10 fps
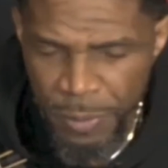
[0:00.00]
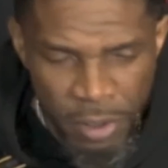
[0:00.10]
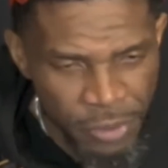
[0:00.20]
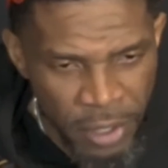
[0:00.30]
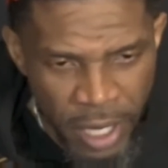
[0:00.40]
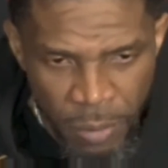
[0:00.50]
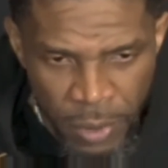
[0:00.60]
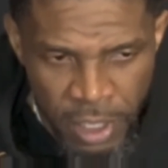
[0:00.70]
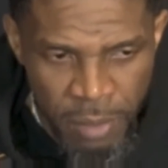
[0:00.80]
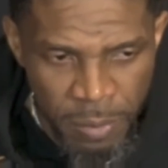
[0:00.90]
will figure out a way
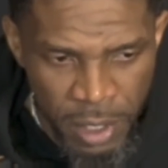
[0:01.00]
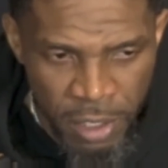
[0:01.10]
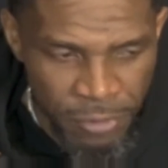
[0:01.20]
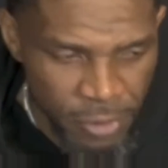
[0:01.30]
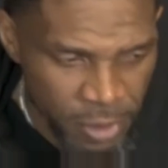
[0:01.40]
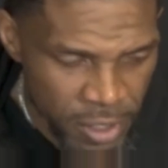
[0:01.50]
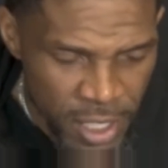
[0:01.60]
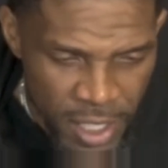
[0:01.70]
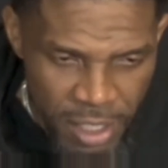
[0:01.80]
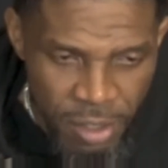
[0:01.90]
to get me in there for
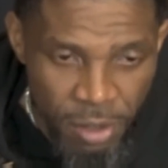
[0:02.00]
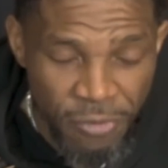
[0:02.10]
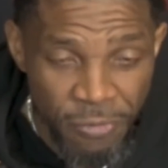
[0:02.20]
you know,